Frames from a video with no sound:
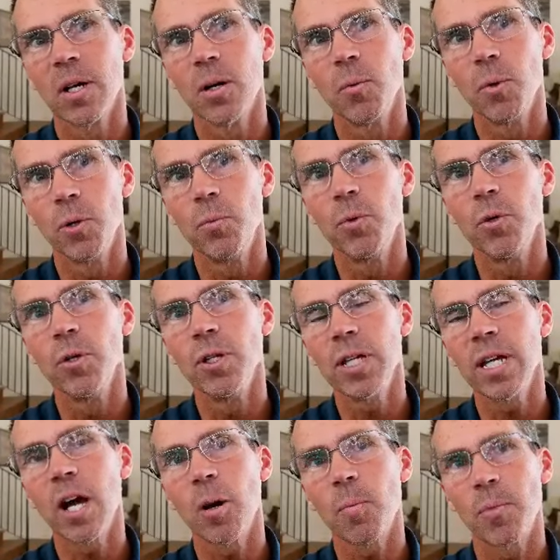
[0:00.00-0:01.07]
would really
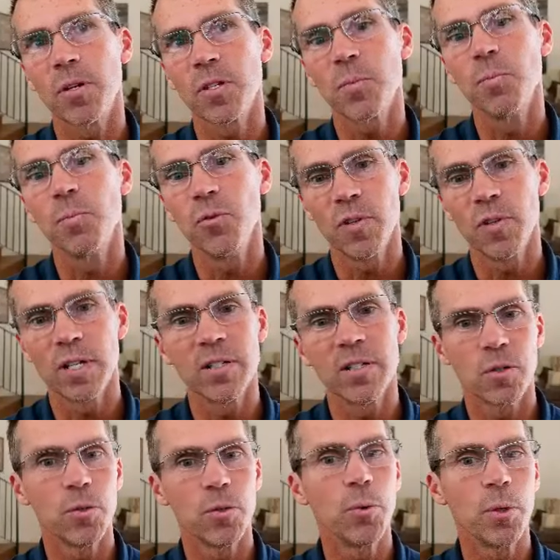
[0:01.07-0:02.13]
help us move into
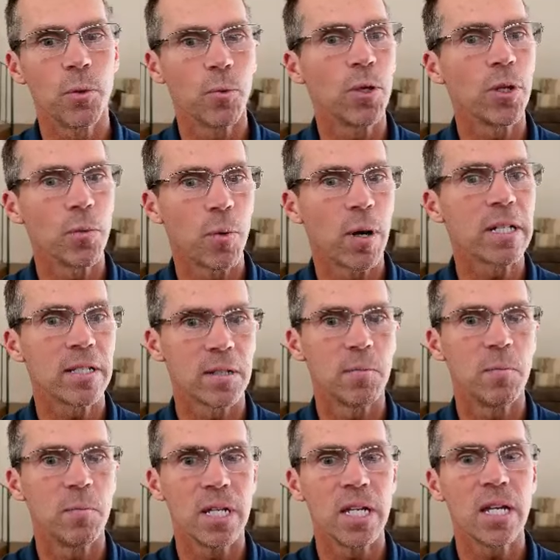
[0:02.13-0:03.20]
who we really want to
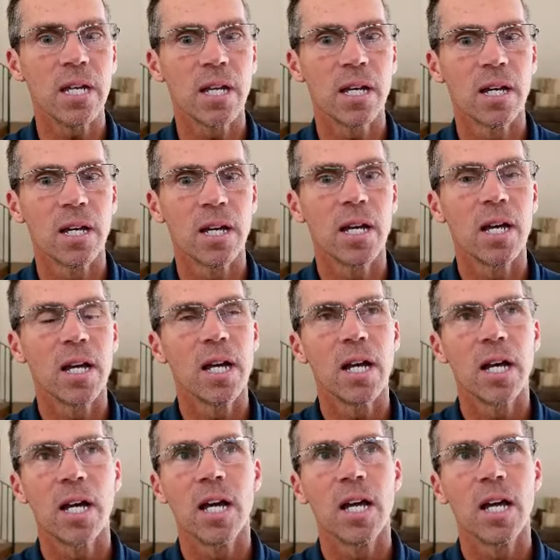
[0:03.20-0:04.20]
be. Mm-hmm.